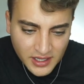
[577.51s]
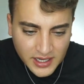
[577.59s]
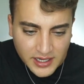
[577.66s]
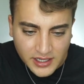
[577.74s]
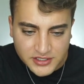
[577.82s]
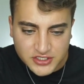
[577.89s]

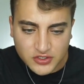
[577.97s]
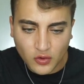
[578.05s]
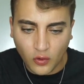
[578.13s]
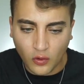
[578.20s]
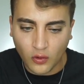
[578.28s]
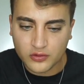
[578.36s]
And I do
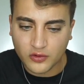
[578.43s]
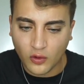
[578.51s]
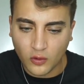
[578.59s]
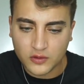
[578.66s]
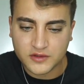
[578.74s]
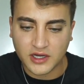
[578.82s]
hold the
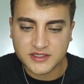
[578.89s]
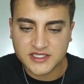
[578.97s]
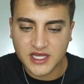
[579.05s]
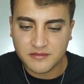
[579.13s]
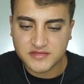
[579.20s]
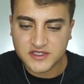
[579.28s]
whole duct
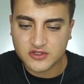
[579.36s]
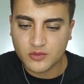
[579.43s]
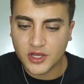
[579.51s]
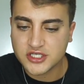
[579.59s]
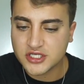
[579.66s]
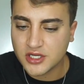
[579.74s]
tape
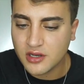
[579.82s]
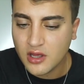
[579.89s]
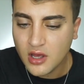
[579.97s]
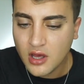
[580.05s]
situation.